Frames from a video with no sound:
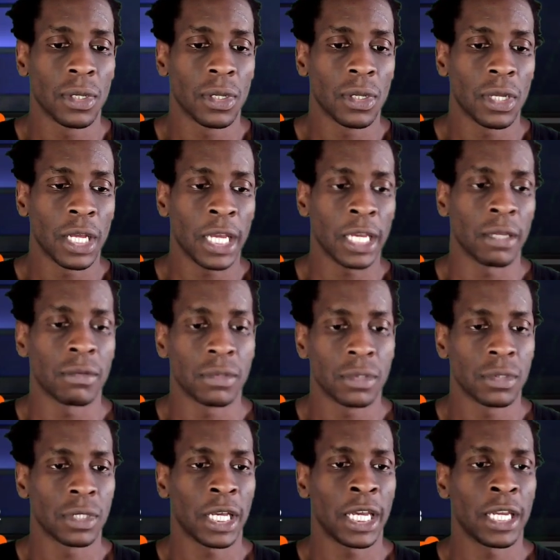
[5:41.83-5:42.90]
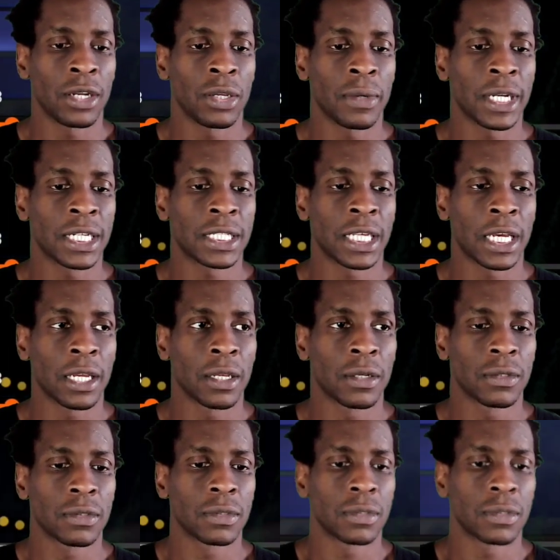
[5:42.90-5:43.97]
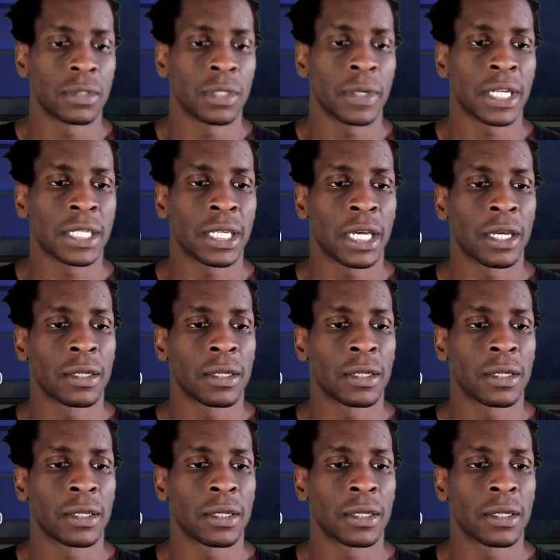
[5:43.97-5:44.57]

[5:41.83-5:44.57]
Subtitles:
Hey, do what I say. Do what I say.